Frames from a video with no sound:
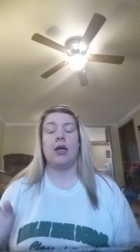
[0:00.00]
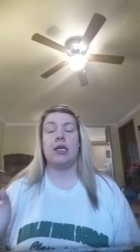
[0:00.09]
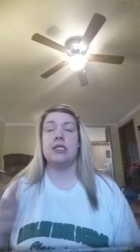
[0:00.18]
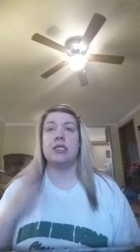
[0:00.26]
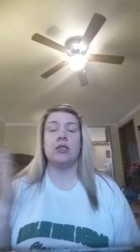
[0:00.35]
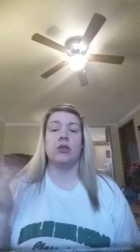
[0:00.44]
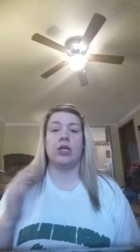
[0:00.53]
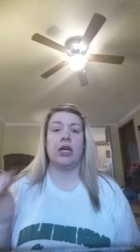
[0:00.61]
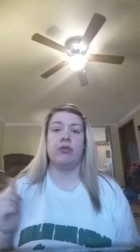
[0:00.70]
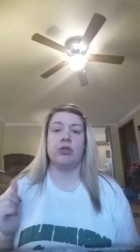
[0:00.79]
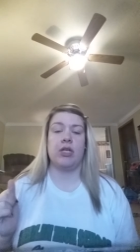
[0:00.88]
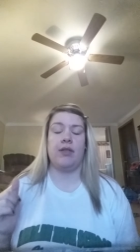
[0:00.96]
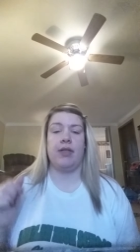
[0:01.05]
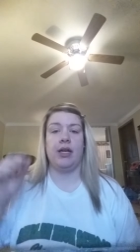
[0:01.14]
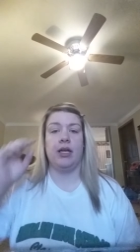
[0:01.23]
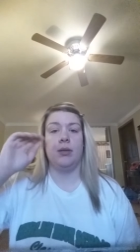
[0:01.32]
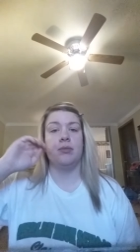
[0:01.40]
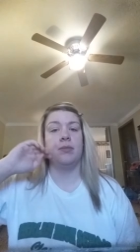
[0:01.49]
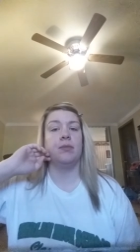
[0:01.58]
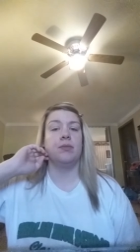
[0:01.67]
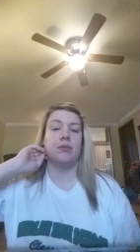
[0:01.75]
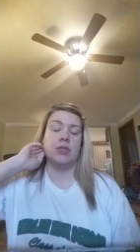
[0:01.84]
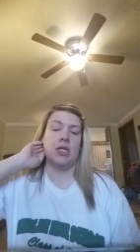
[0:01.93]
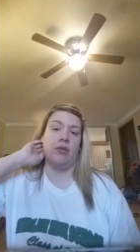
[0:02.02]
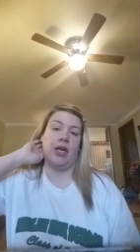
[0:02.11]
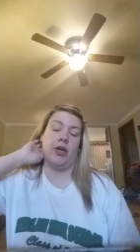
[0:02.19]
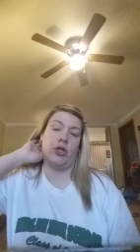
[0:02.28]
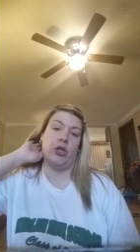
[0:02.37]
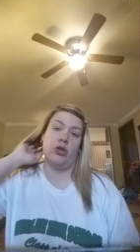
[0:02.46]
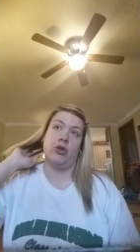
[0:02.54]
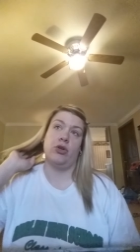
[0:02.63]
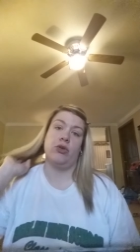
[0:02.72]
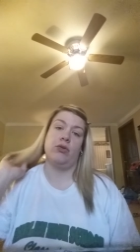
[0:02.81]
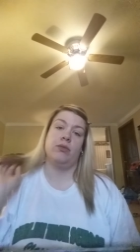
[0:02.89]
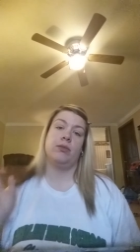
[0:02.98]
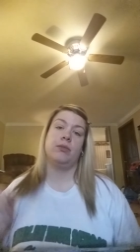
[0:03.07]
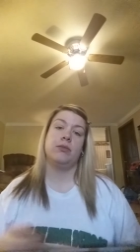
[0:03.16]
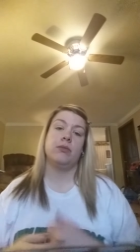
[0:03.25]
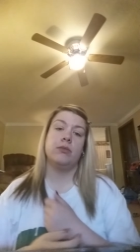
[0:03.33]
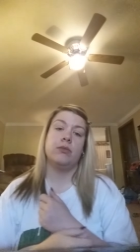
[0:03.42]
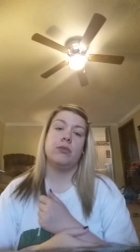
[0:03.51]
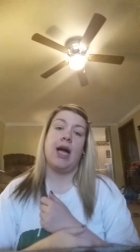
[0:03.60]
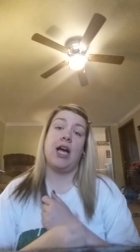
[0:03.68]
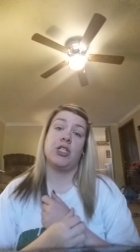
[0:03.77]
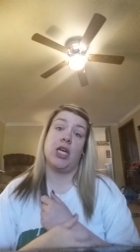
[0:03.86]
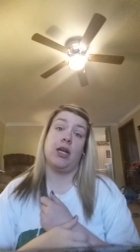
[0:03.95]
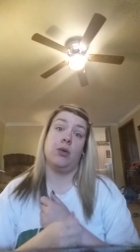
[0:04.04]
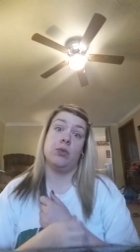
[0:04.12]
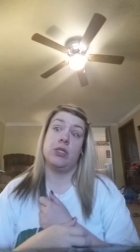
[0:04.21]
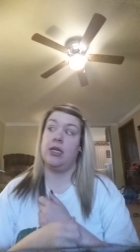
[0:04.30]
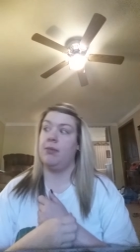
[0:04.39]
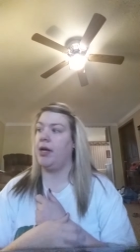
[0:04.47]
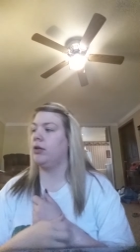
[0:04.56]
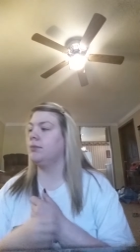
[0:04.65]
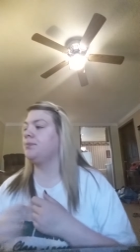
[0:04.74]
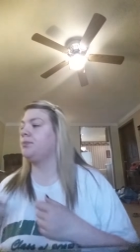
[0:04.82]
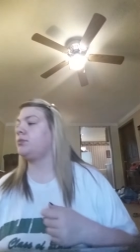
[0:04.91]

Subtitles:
concealer covers all that up so that your eyeshadow will stick better.